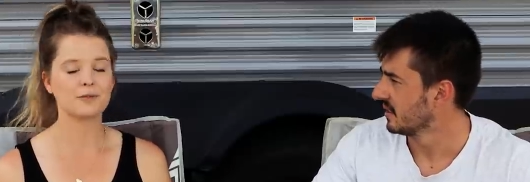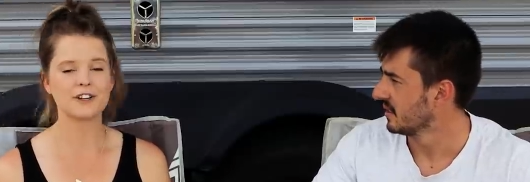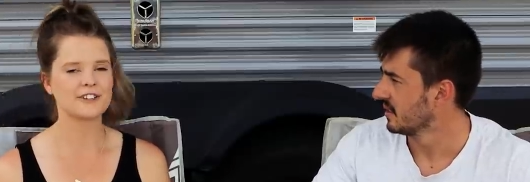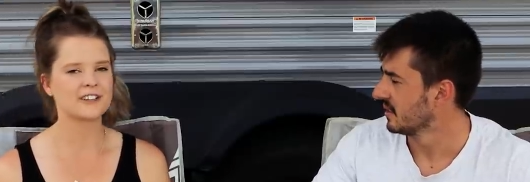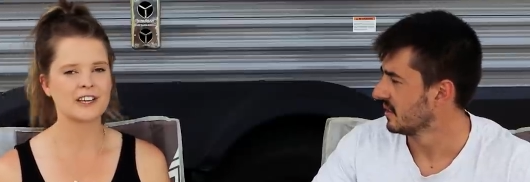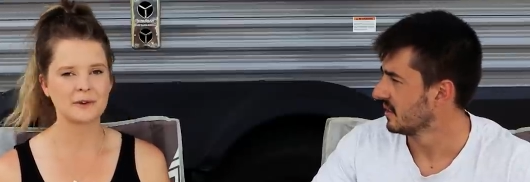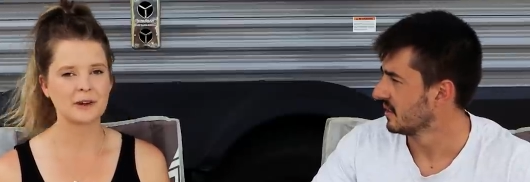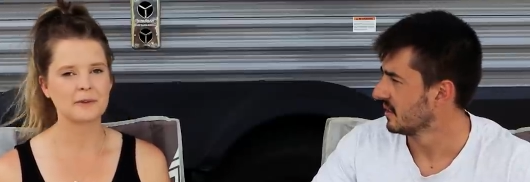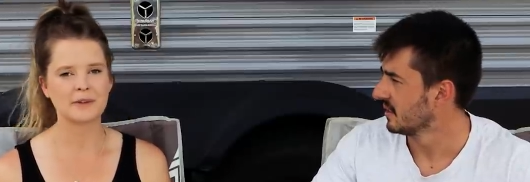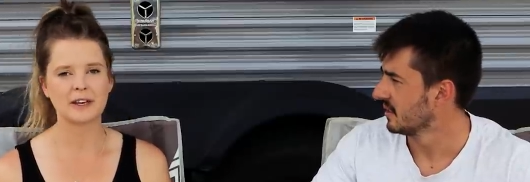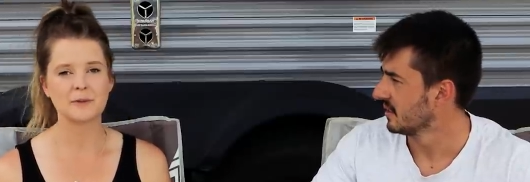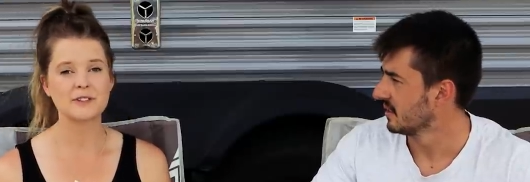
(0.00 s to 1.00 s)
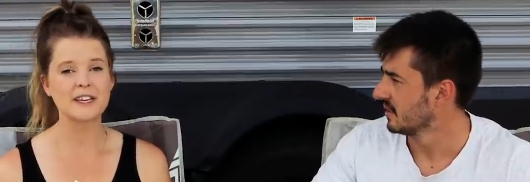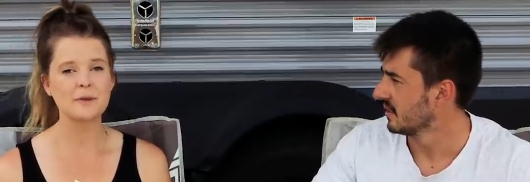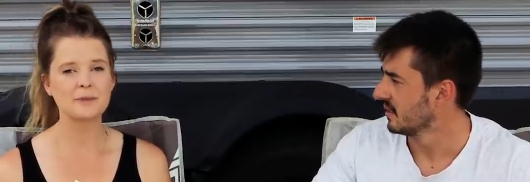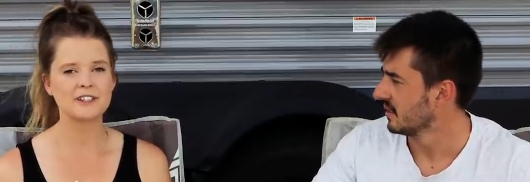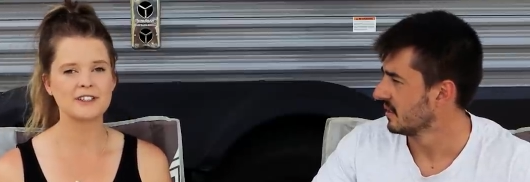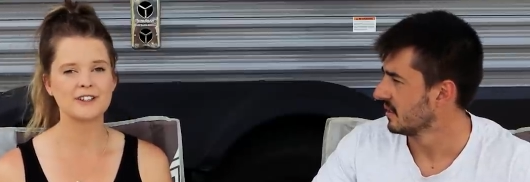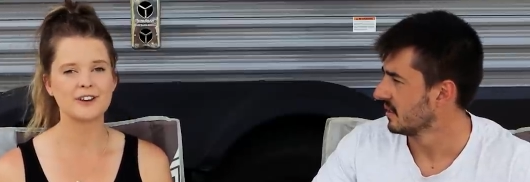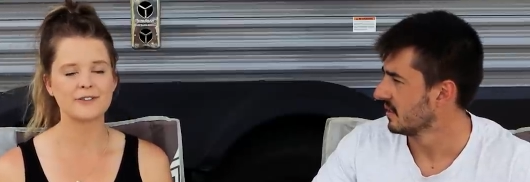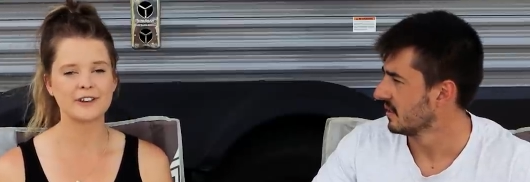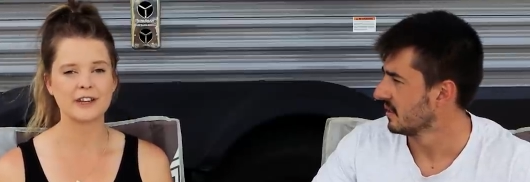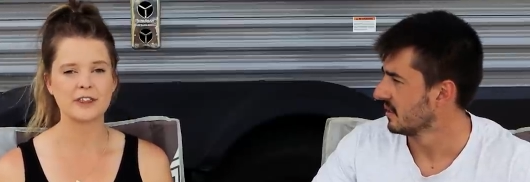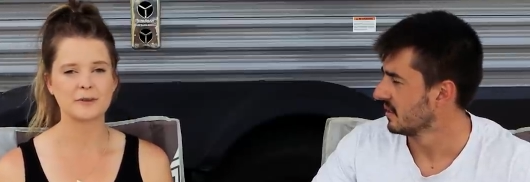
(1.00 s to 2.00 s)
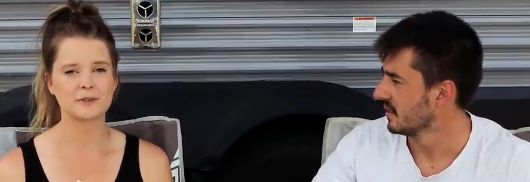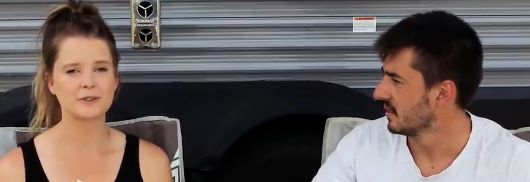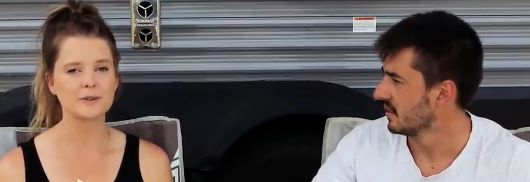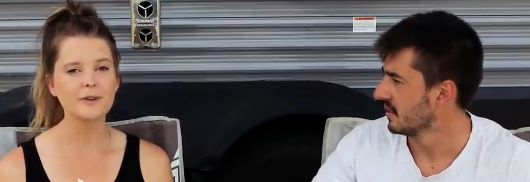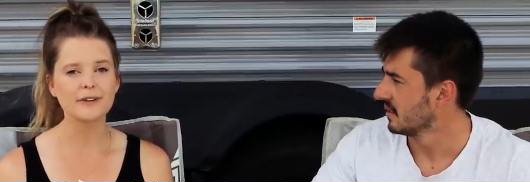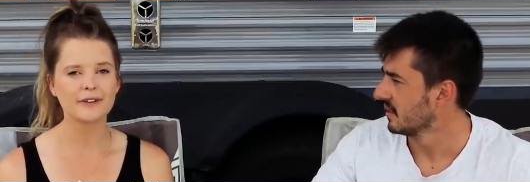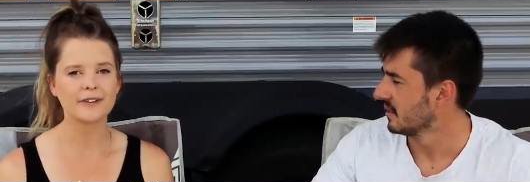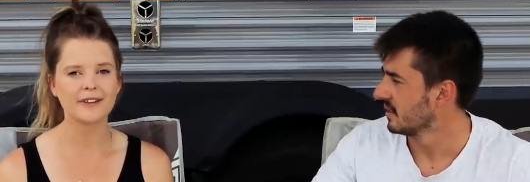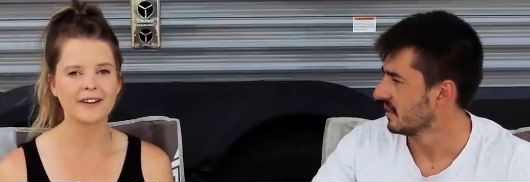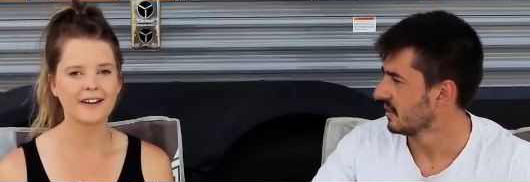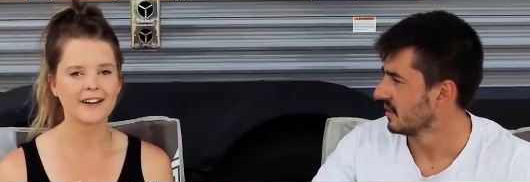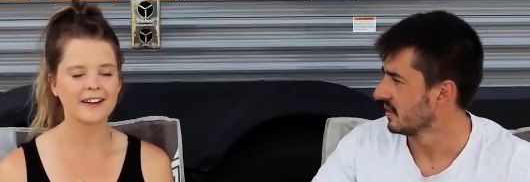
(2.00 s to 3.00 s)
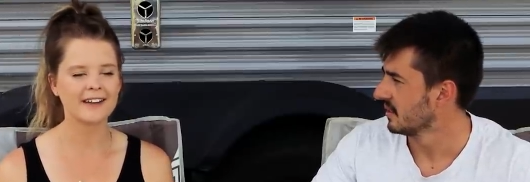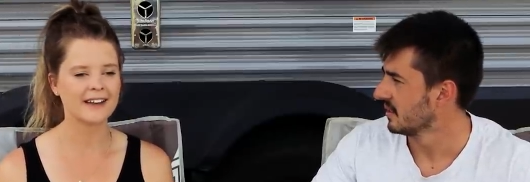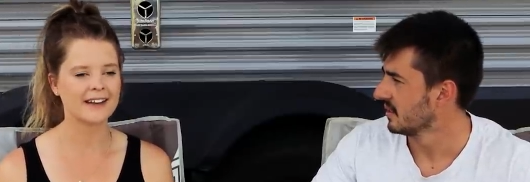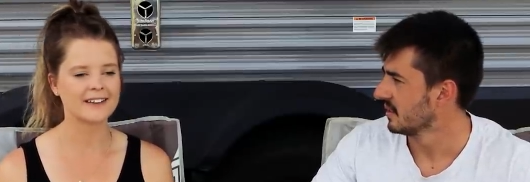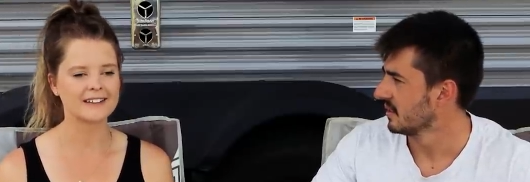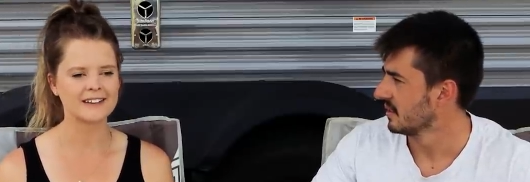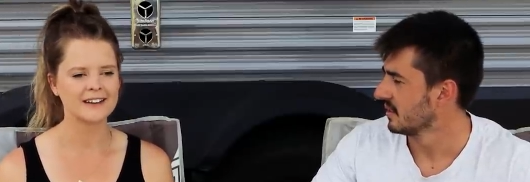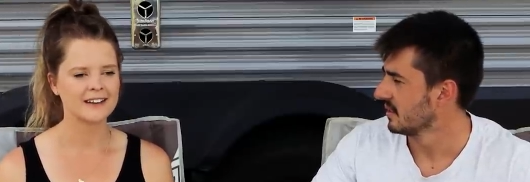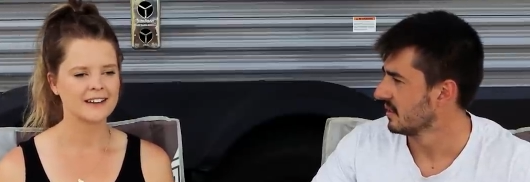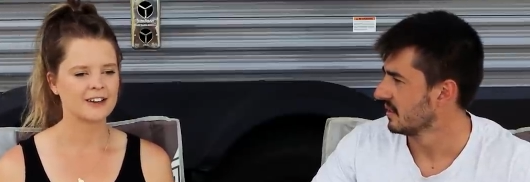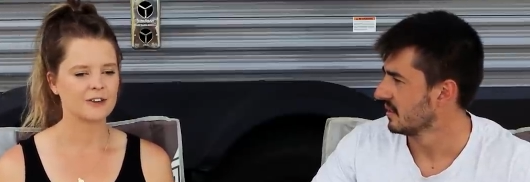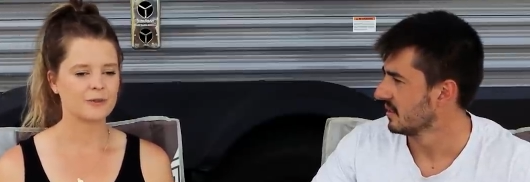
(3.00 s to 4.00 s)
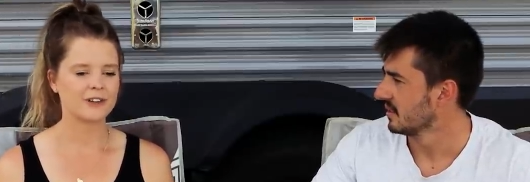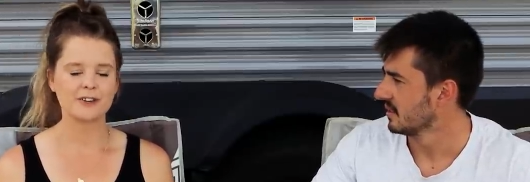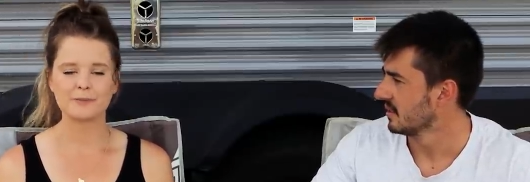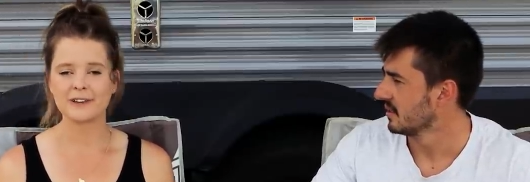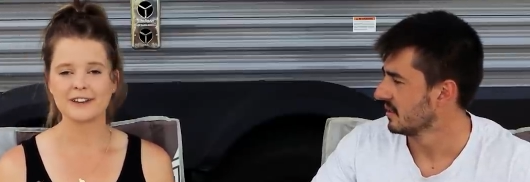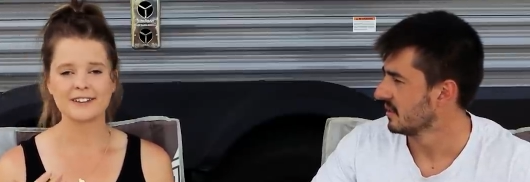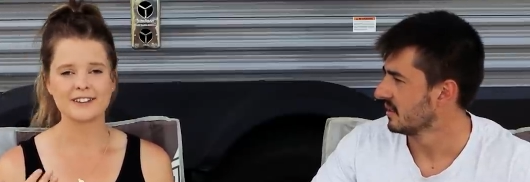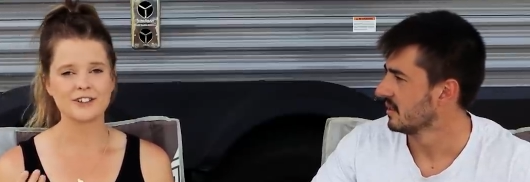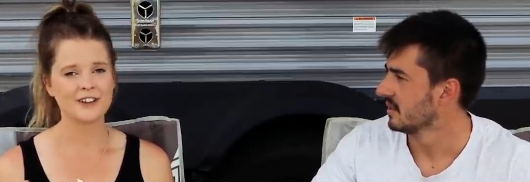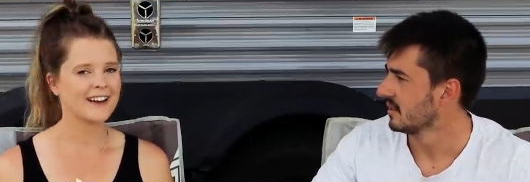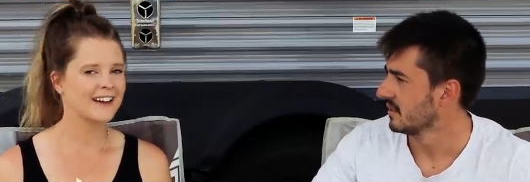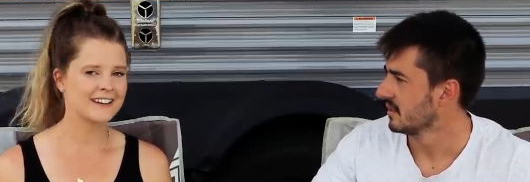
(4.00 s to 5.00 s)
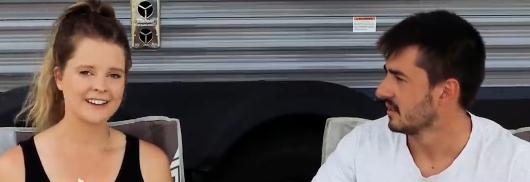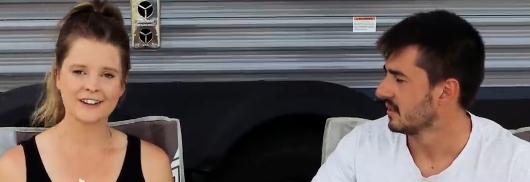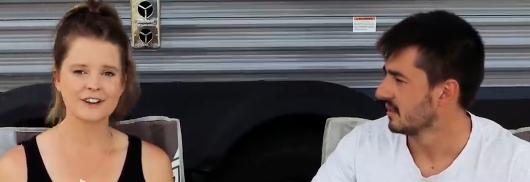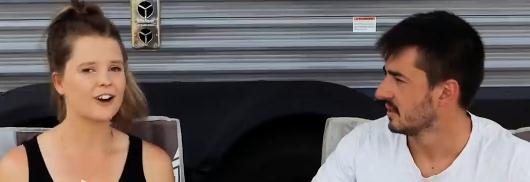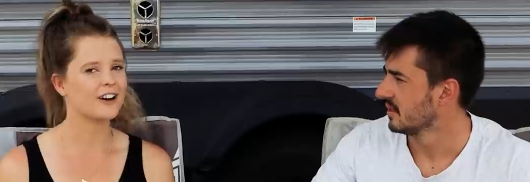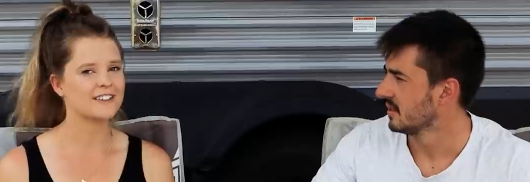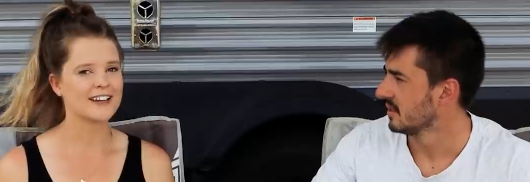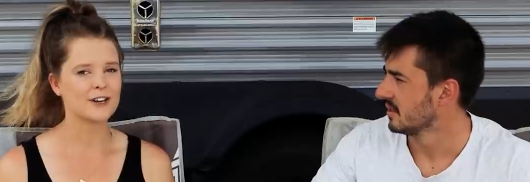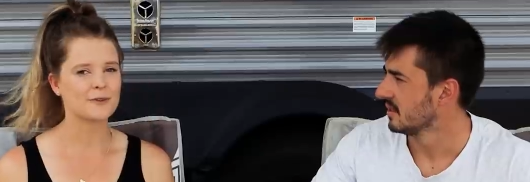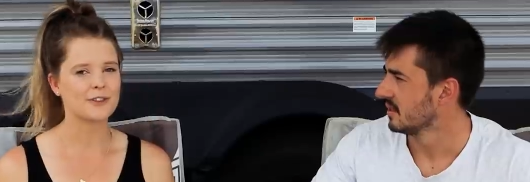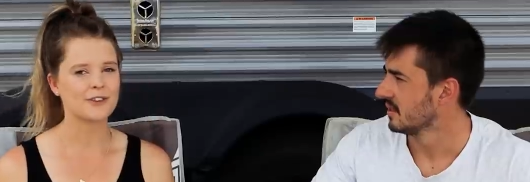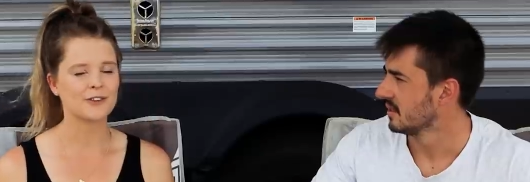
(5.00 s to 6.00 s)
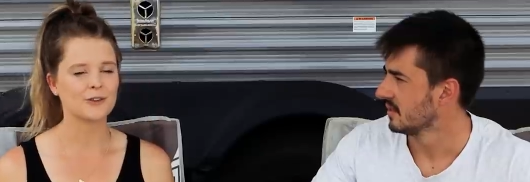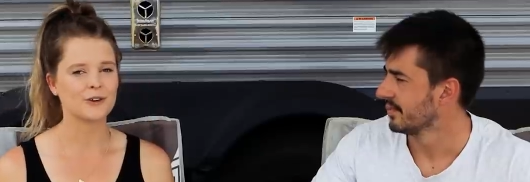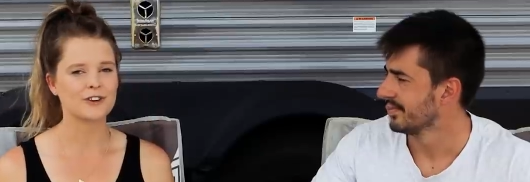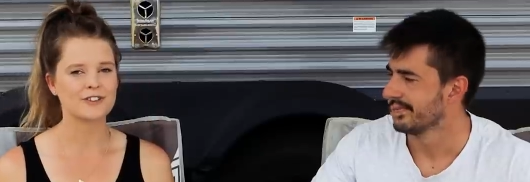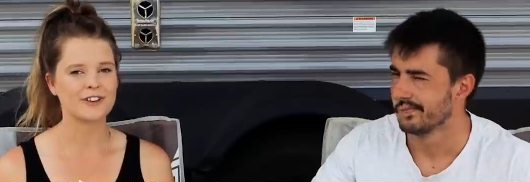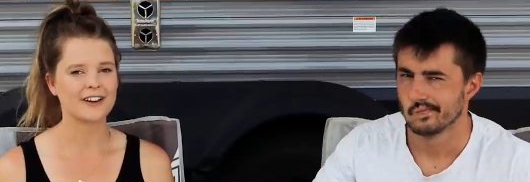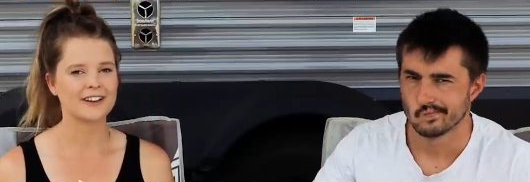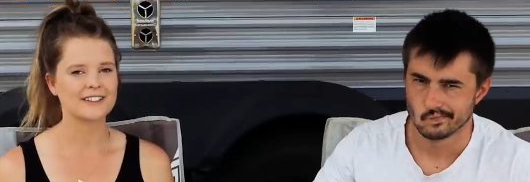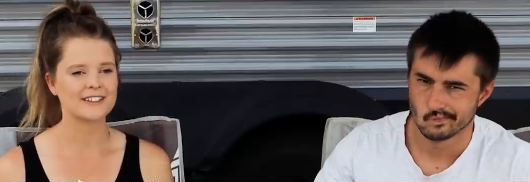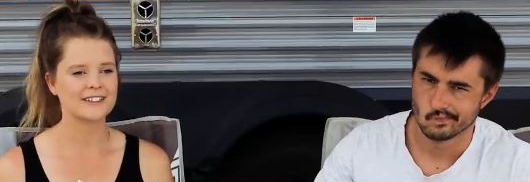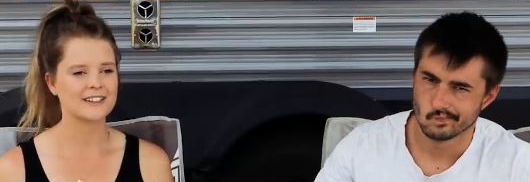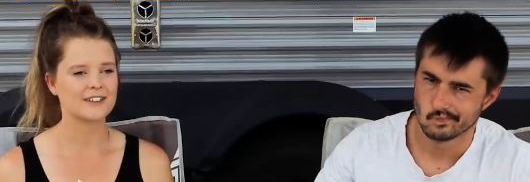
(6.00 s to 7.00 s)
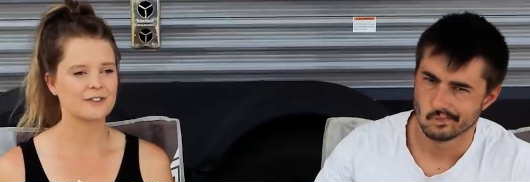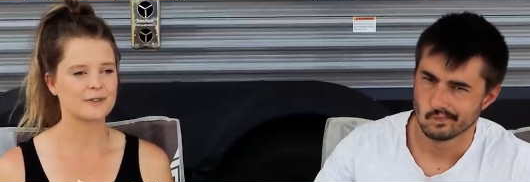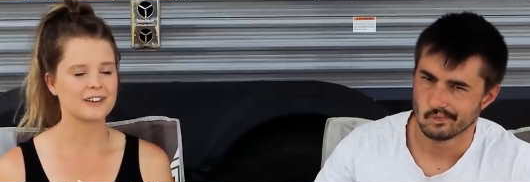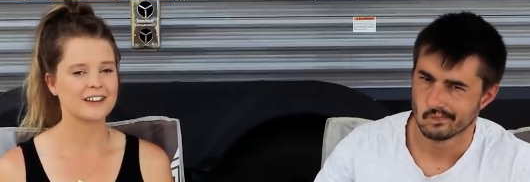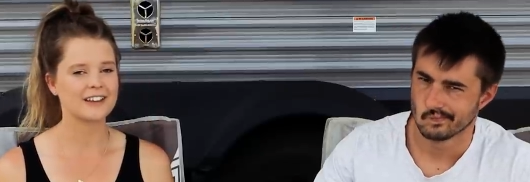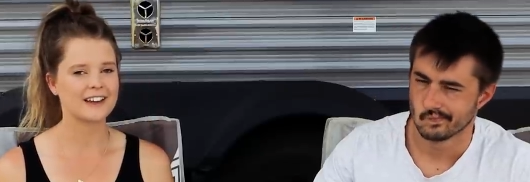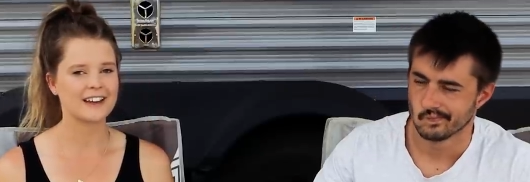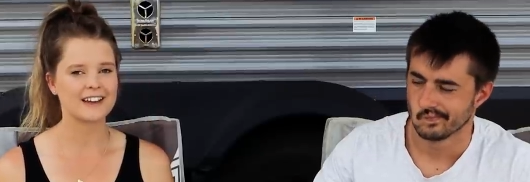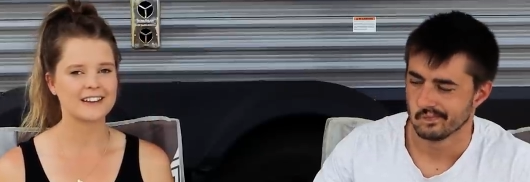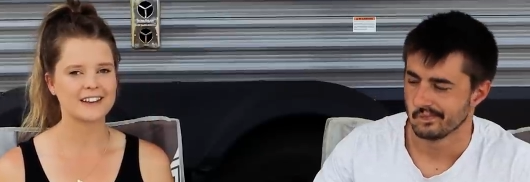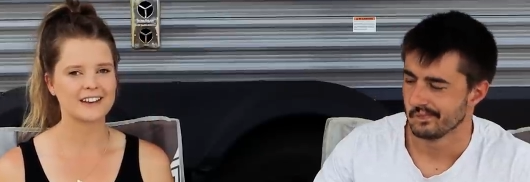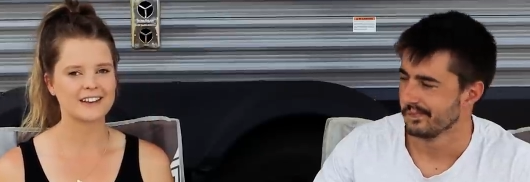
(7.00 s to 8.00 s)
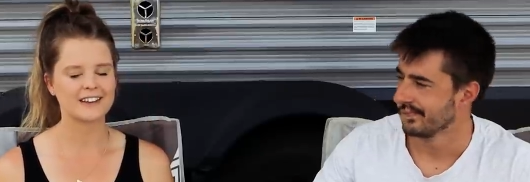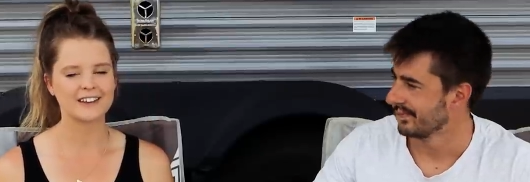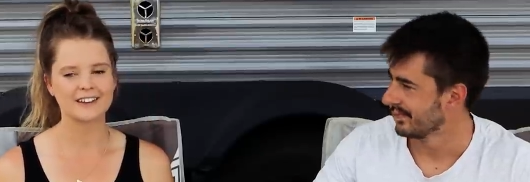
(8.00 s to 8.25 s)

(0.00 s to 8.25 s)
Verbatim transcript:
Speaker 1: originally, like we said, we didn't know if anything was stolen or not, and we had been trying to get in contact with the storage lot to see if we can get like